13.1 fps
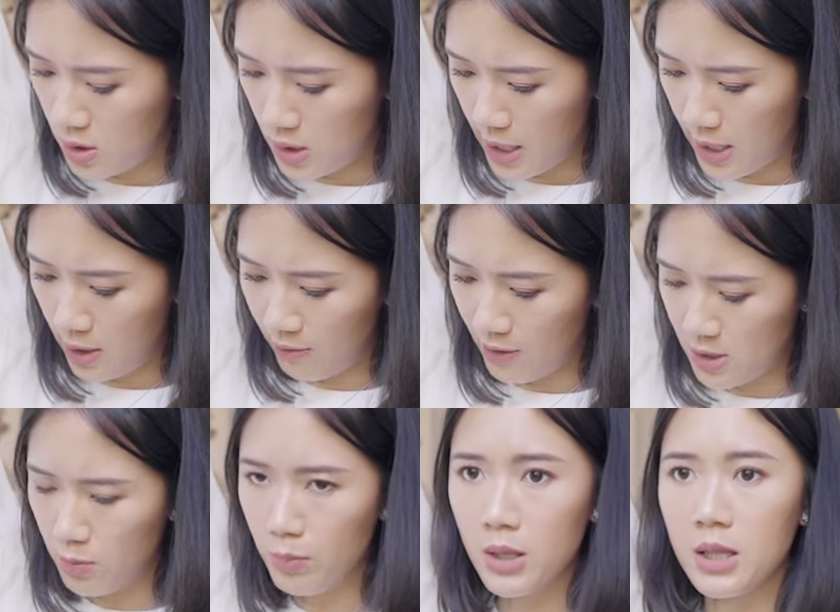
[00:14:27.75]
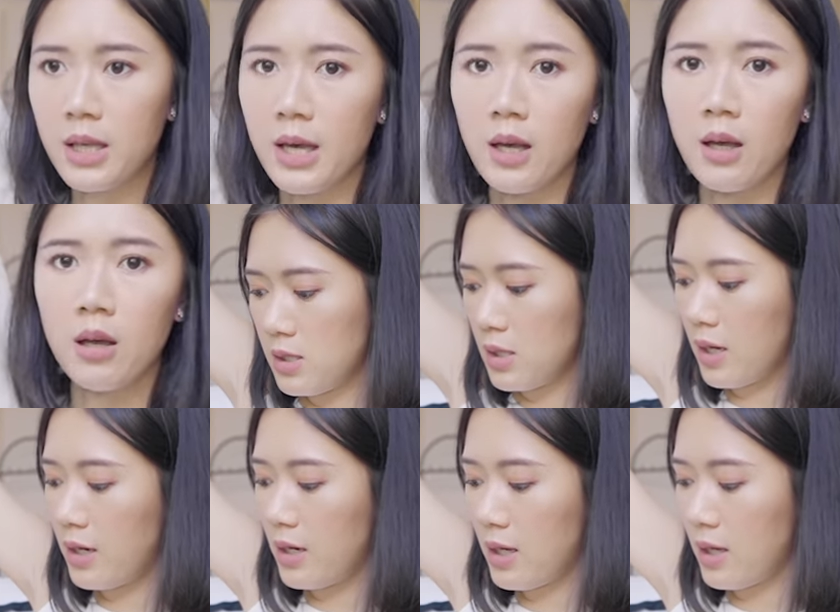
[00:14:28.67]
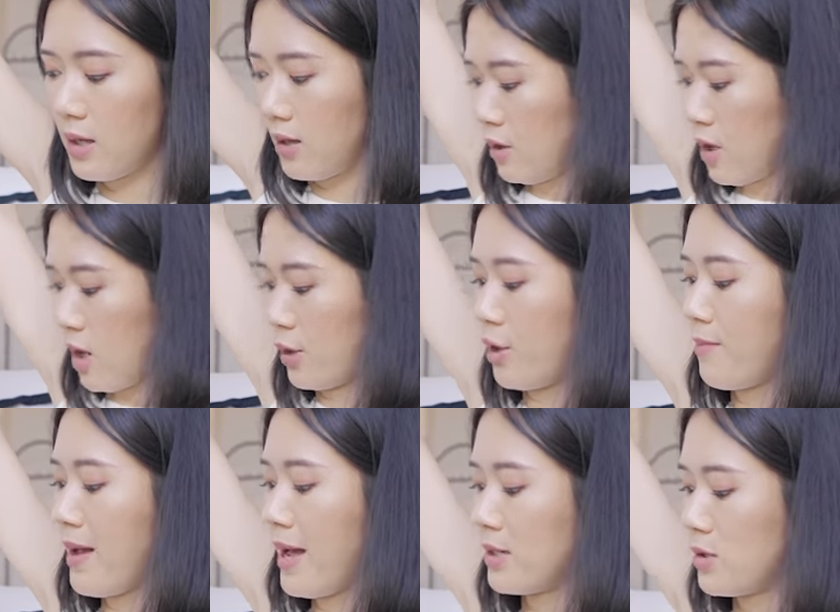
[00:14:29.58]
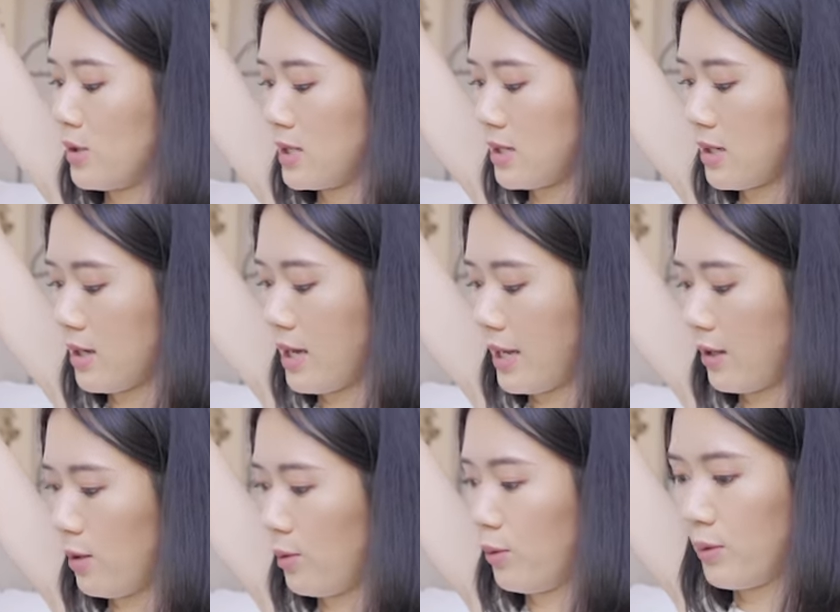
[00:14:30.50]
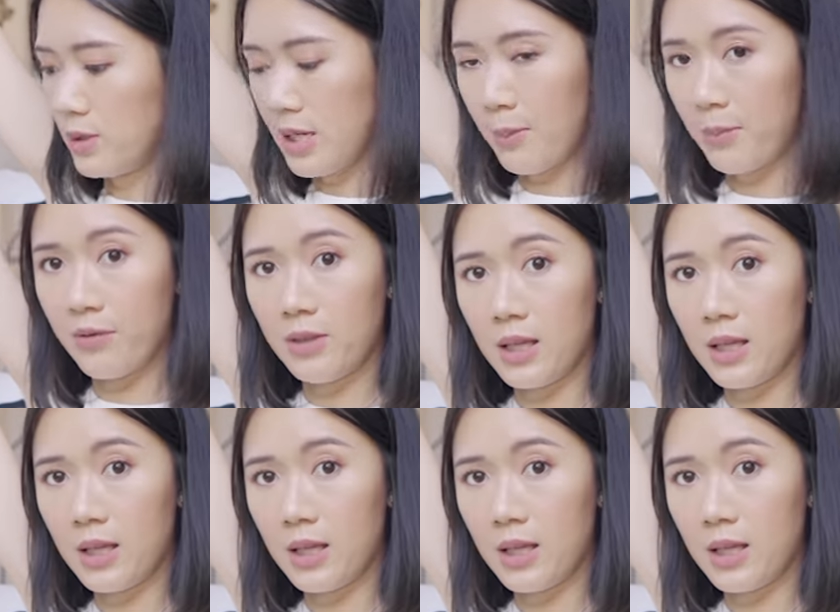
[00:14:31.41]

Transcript: it's kind of its pinya. It's got a longer back, so it's a high-low type of